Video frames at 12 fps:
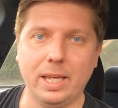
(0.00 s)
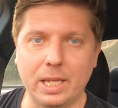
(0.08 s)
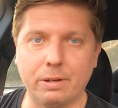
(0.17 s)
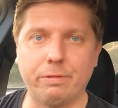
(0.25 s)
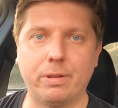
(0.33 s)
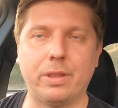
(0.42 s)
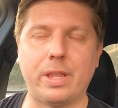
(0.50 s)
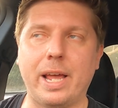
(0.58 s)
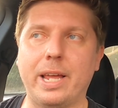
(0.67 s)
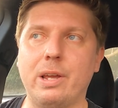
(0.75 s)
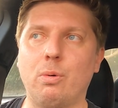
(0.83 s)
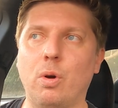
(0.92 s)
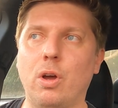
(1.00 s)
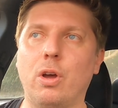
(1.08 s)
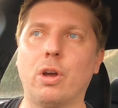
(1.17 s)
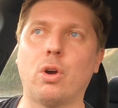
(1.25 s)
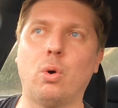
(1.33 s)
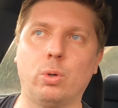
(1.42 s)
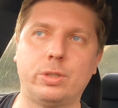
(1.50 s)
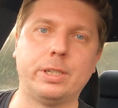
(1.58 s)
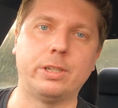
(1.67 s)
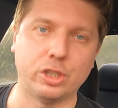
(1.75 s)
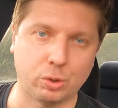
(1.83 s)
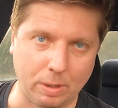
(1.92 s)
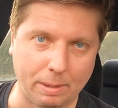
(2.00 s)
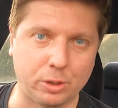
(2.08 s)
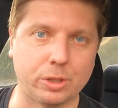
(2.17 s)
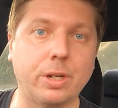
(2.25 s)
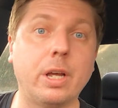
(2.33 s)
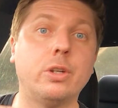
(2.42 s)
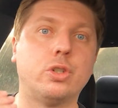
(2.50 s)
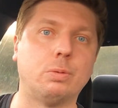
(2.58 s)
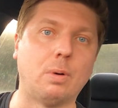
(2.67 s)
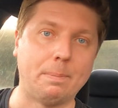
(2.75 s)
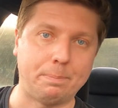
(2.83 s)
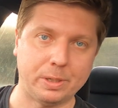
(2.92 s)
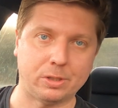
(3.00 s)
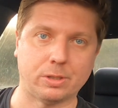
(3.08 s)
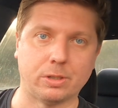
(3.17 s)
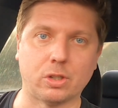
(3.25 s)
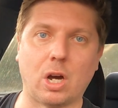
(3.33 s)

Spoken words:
if they were causing disruption to my business.